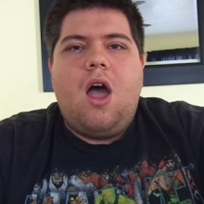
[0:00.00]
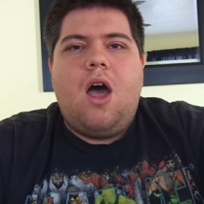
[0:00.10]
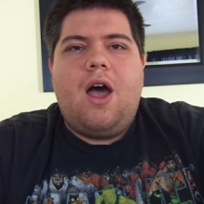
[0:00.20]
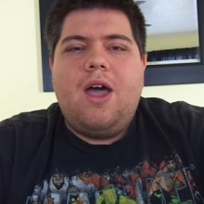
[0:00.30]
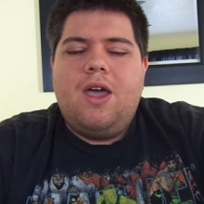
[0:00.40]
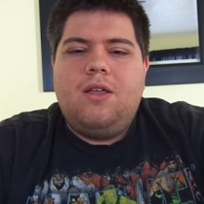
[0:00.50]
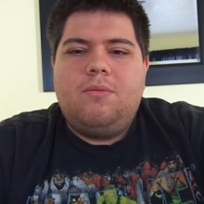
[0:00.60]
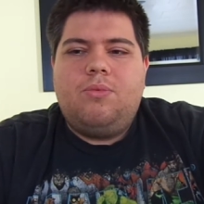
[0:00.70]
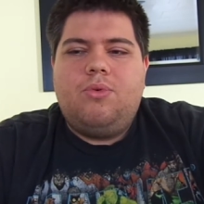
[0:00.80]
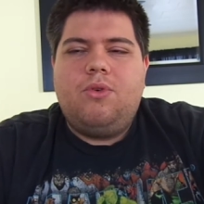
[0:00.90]
I
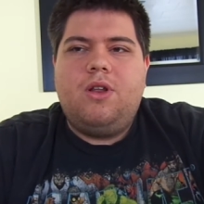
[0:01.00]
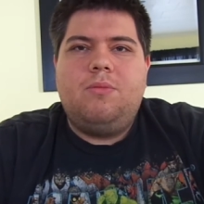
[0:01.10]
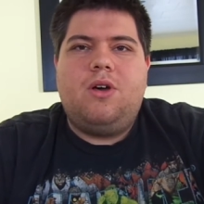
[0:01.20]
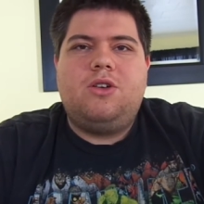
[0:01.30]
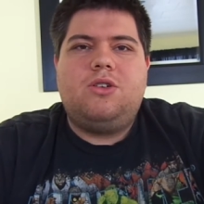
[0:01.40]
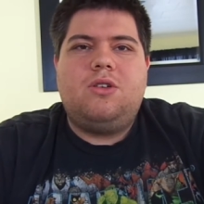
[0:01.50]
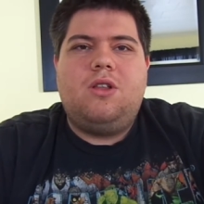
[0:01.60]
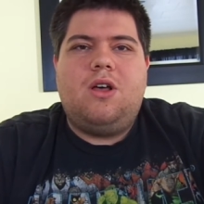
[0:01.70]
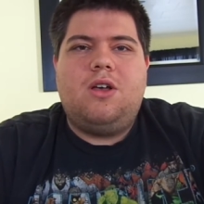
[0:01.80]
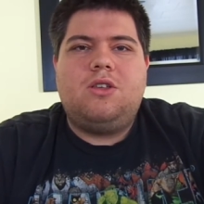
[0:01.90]
pretty much
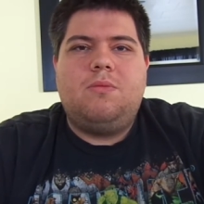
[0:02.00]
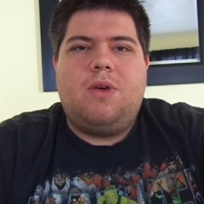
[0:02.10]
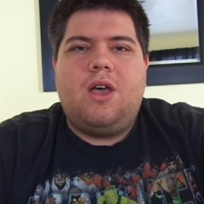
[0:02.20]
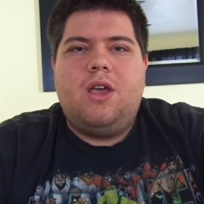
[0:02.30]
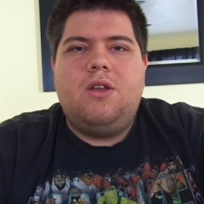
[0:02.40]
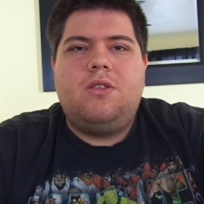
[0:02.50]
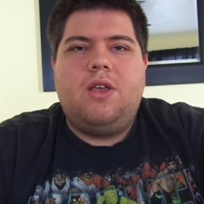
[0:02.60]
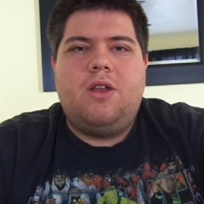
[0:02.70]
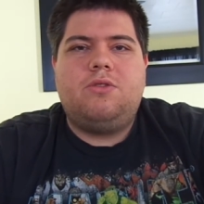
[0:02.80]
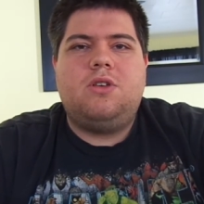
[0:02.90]
lost my
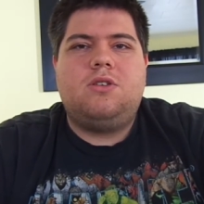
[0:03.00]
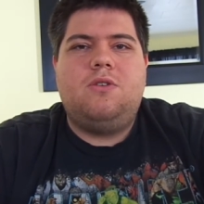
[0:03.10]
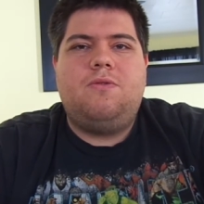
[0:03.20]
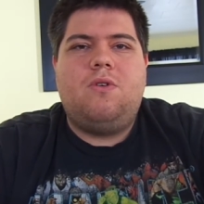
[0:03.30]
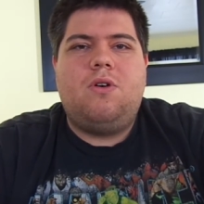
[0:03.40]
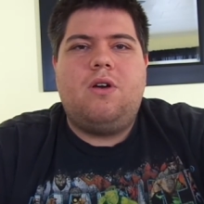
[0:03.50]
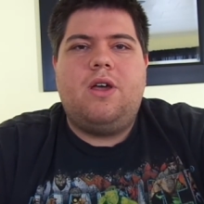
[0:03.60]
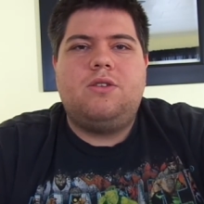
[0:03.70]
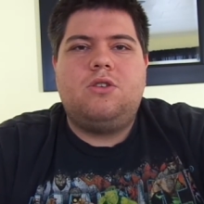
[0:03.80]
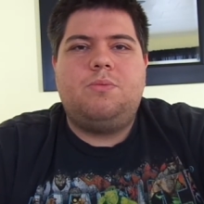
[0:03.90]
Nintendo 64
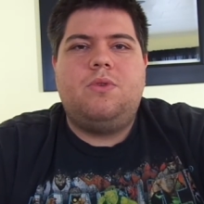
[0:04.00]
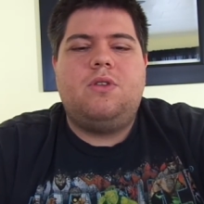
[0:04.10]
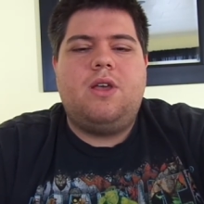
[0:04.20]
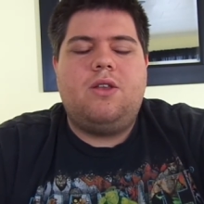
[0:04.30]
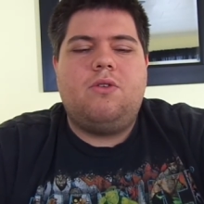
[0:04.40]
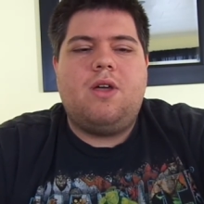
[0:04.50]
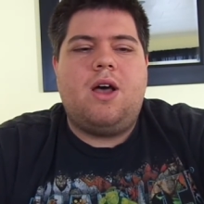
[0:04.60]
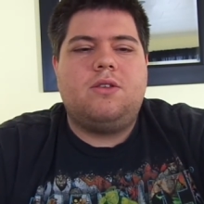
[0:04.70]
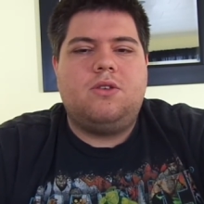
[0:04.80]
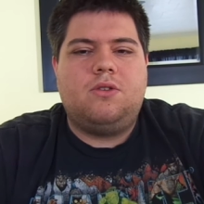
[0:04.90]
and Super Nintendo
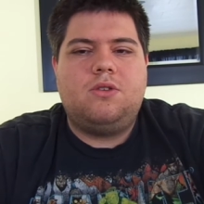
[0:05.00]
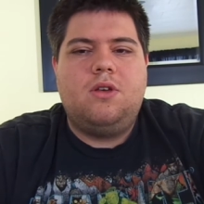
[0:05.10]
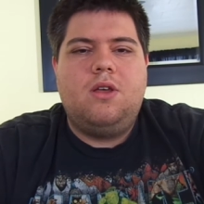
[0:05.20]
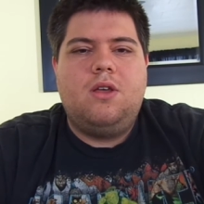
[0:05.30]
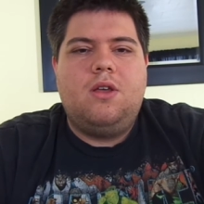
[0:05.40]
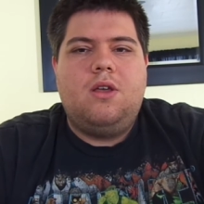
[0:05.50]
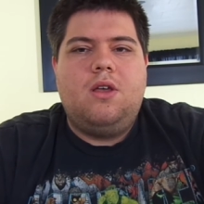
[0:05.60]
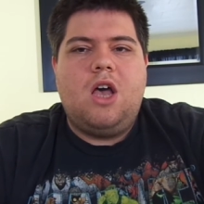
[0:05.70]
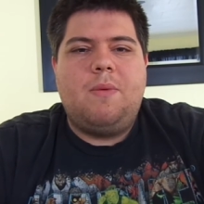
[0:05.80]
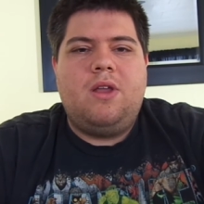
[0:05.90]
consoles.
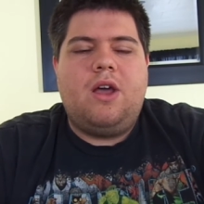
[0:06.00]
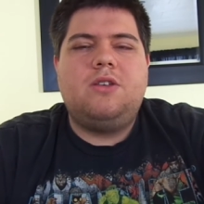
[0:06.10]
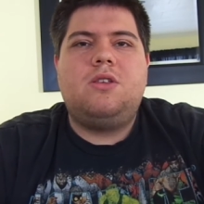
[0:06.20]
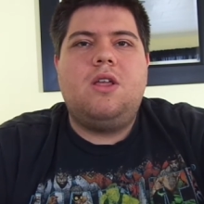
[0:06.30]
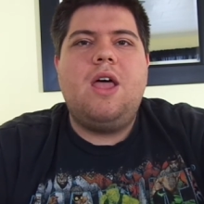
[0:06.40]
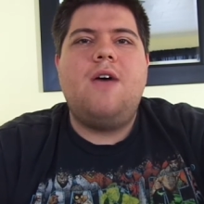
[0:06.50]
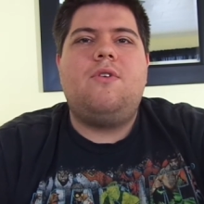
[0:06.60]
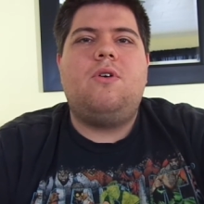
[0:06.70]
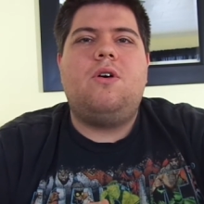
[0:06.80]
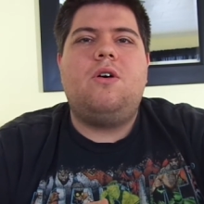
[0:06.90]
I mean, I still
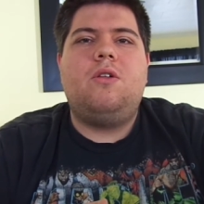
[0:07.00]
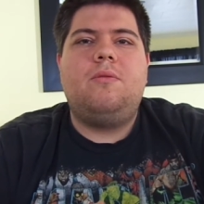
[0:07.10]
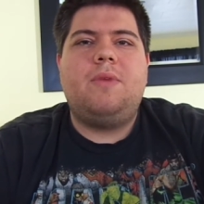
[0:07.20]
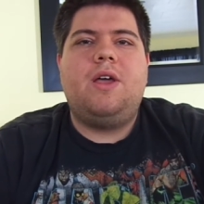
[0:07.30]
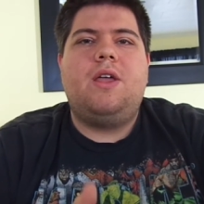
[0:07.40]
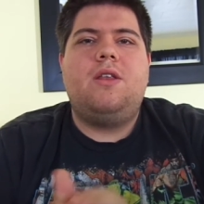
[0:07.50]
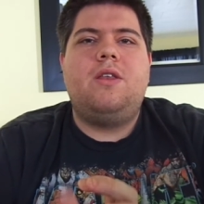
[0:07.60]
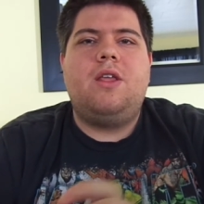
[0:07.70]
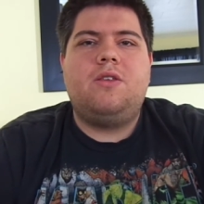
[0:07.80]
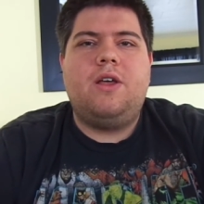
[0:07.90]
have all my
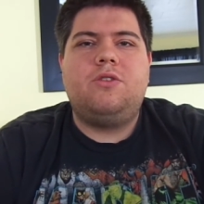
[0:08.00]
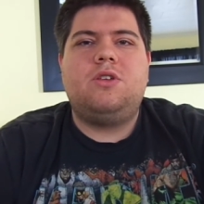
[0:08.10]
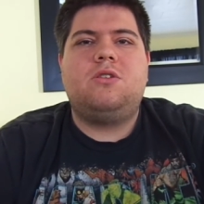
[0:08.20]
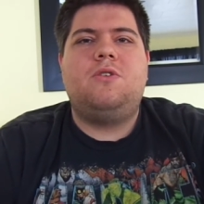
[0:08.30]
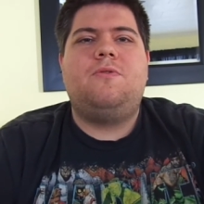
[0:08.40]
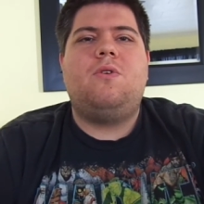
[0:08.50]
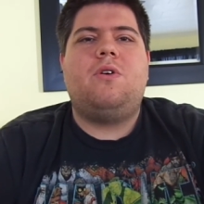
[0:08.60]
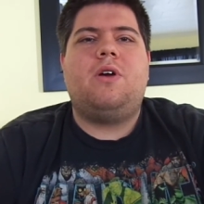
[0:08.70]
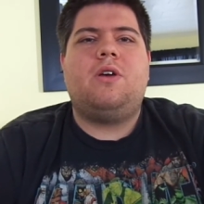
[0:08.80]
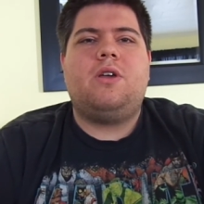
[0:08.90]
Nintendo
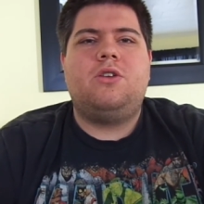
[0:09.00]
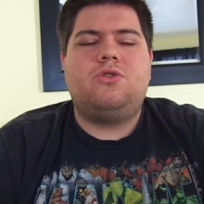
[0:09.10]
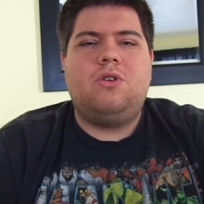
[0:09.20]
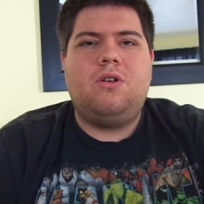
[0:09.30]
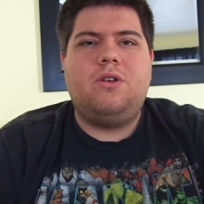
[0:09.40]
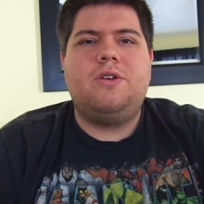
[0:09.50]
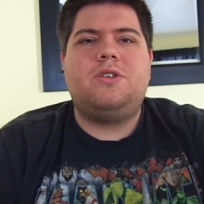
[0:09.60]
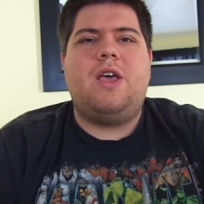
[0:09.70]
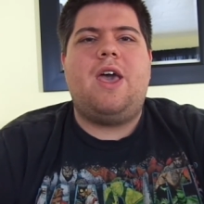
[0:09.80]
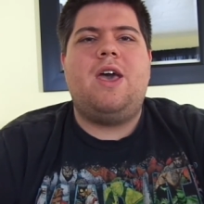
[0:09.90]
64
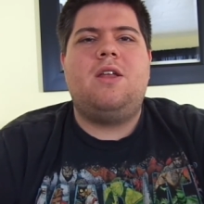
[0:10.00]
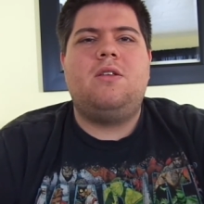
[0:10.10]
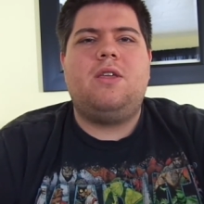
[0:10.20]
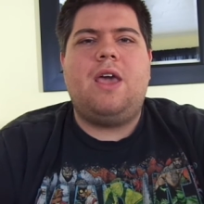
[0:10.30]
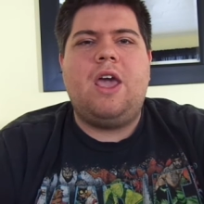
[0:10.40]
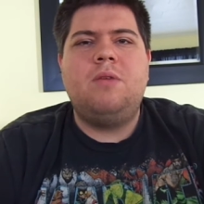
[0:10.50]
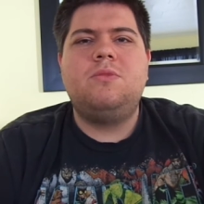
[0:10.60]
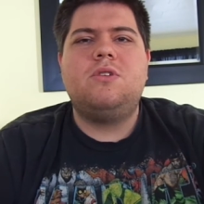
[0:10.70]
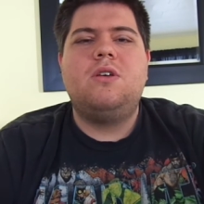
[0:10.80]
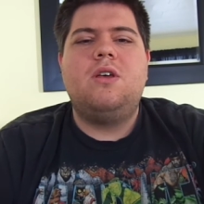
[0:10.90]
controllers and
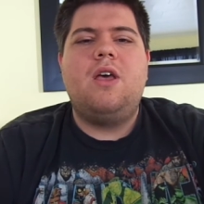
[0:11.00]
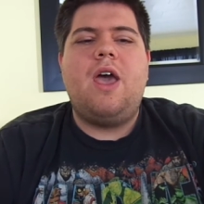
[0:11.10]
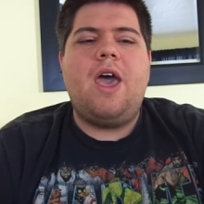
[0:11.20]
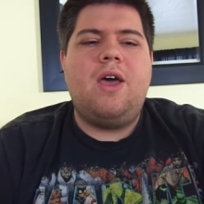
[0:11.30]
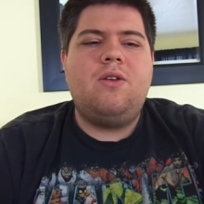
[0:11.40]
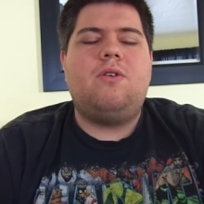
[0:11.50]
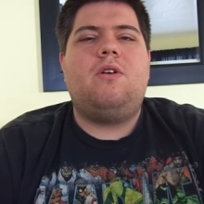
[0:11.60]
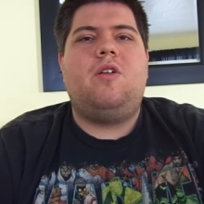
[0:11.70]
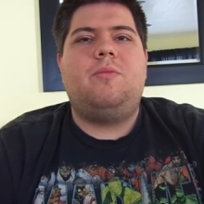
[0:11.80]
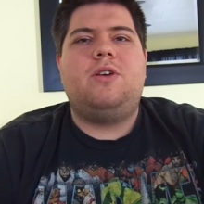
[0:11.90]
games, and
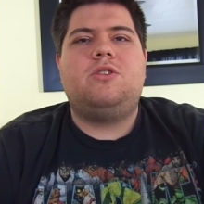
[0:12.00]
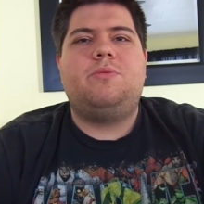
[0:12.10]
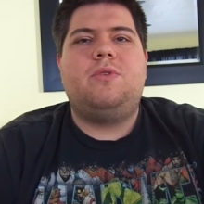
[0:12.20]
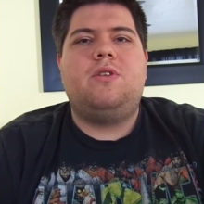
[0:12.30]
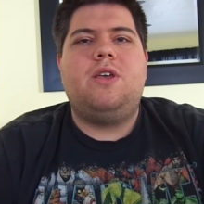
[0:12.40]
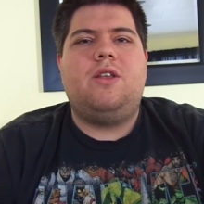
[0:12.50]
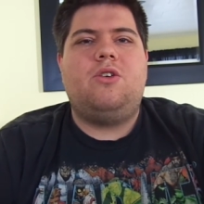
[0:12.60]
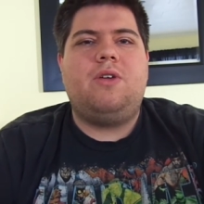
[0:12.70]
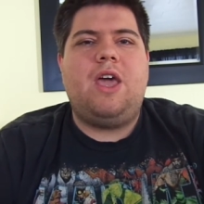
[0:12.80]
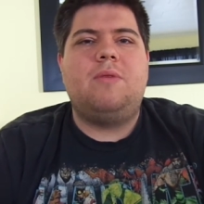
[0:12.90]
all my Super
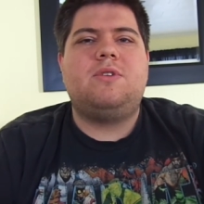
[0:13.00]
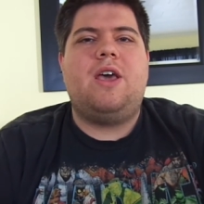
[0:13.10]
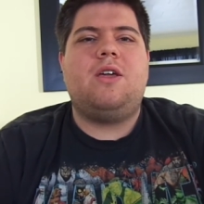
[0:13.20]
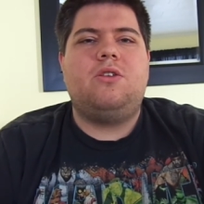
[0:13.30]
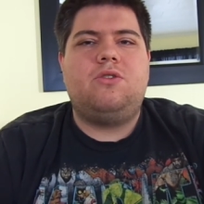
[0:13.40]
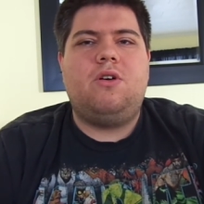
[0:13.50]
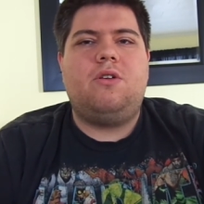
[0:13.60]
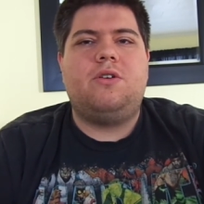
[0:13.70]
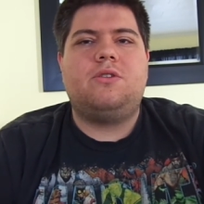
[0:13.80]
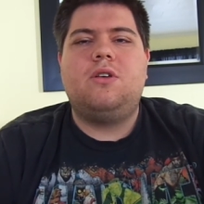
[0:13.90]
Nintendo games and
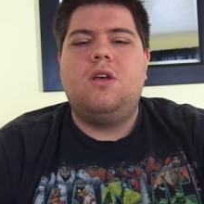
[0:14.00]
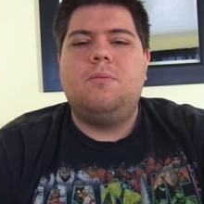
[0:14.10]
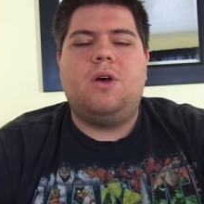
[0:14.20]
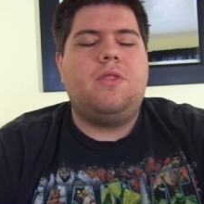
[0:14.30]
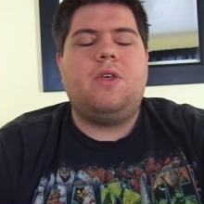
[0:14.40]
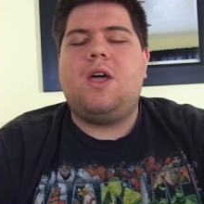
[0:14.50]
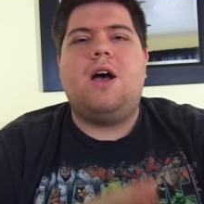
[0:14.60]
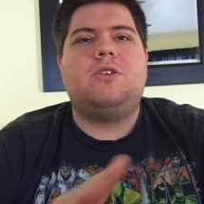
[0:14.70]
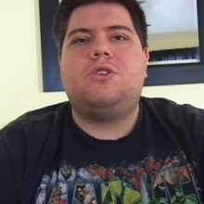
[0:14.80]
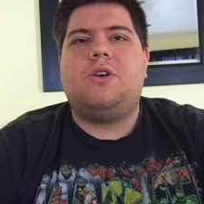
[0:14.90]
controllers, but the
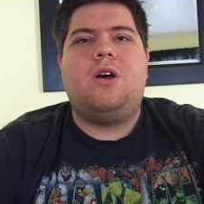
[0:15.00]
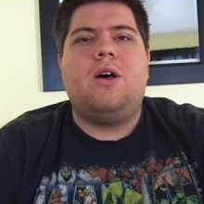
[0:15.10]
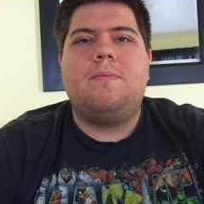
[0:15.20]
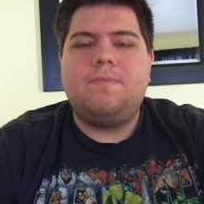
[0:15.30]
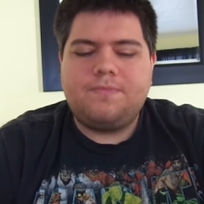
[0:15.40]
consoles are gone.